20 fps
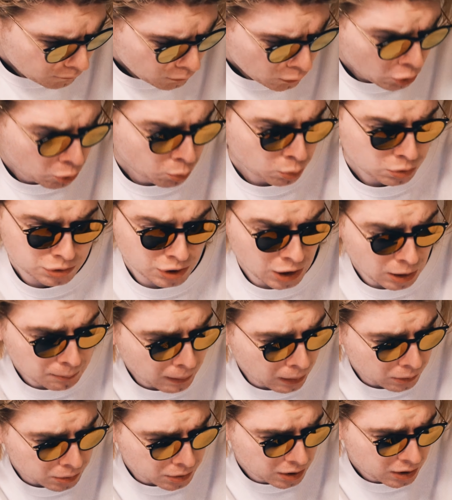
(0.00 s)
Who wants to help
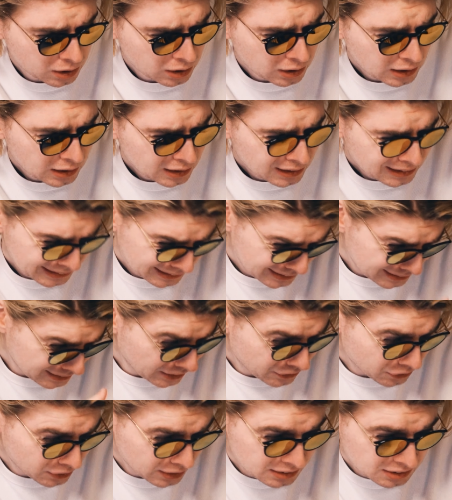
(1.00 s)
out?
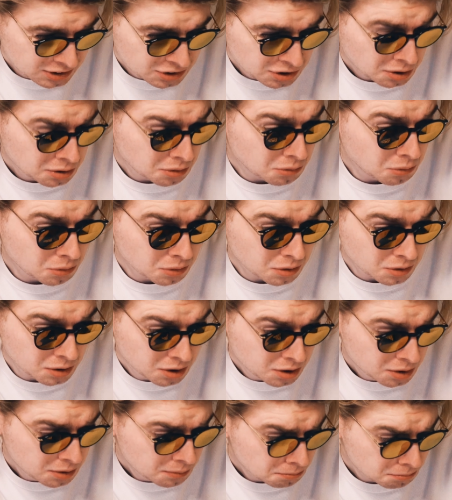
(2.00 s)
Netherlands or
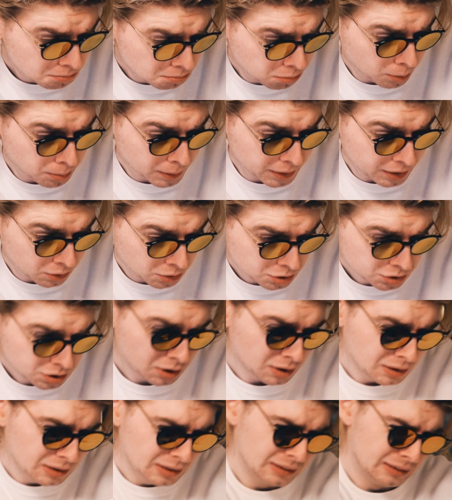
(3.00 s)
Barbados?
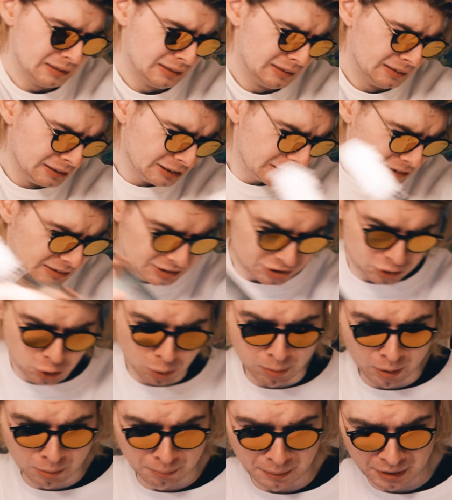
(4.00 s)
Let's go
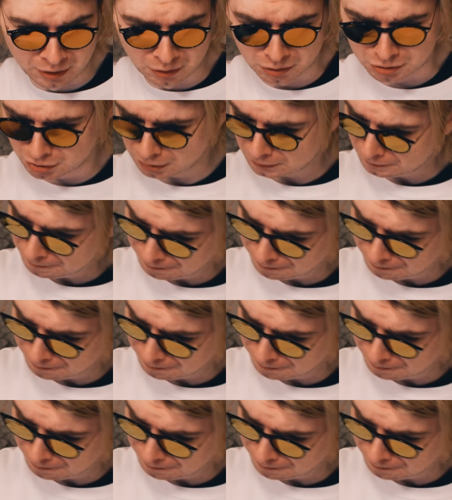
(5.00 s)
Barbados.